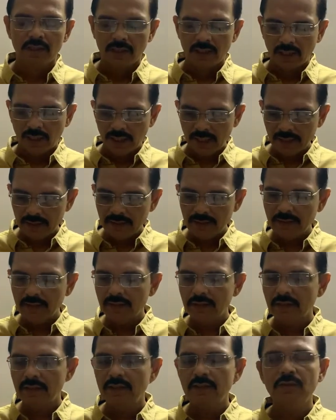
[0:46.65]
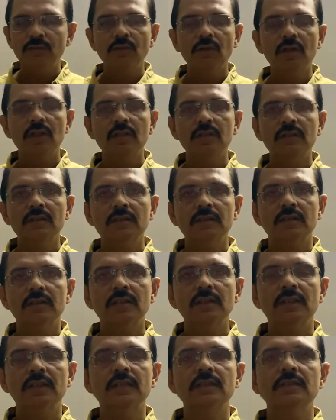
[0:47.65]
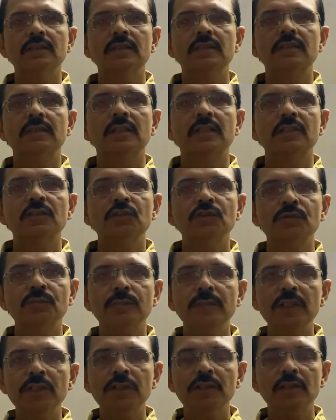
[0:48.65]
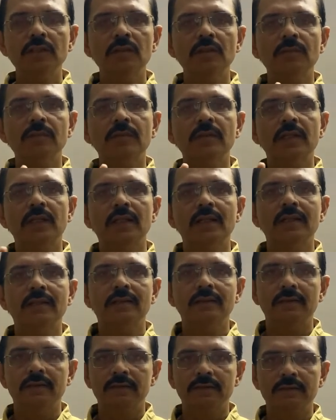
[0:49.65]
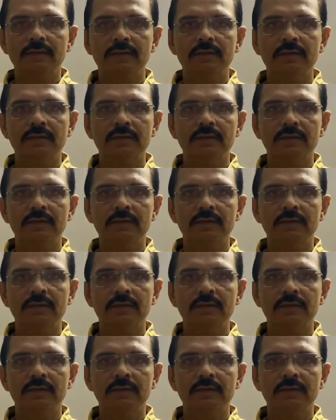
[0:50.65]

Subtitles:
Heredity is what? It is the transmission of characters,